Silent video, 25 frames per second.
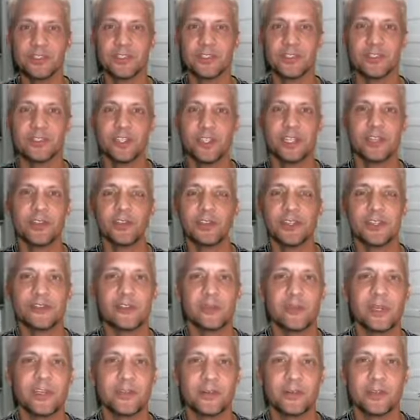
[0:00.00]
to share this
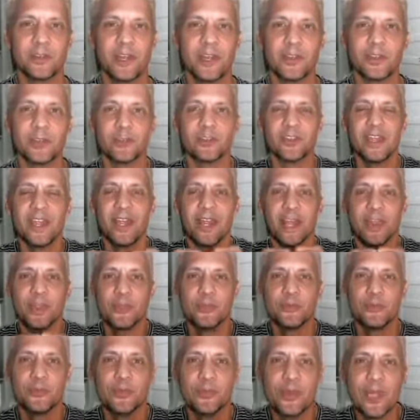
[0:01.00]
information with others. And
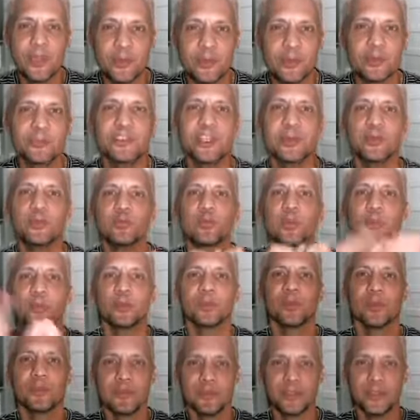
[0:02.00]
through that, there's a
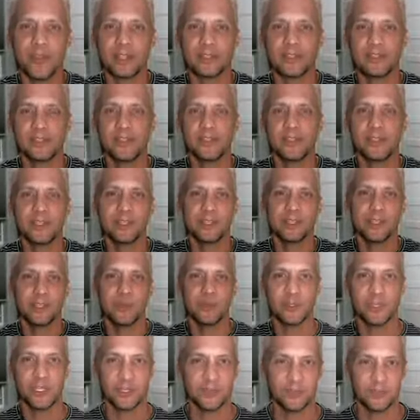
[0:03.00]
ripple effect that
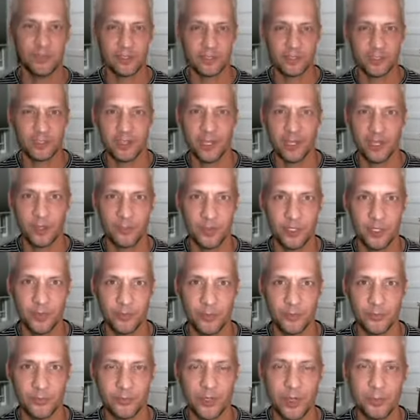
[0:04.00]
we can affect a lot of
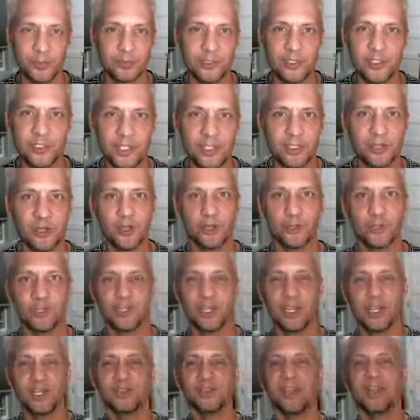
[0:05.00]
people. So I appreciate all you
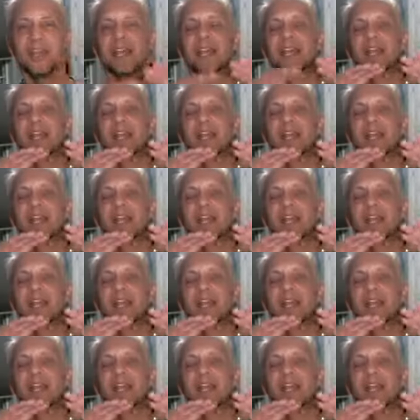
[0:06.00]
guys.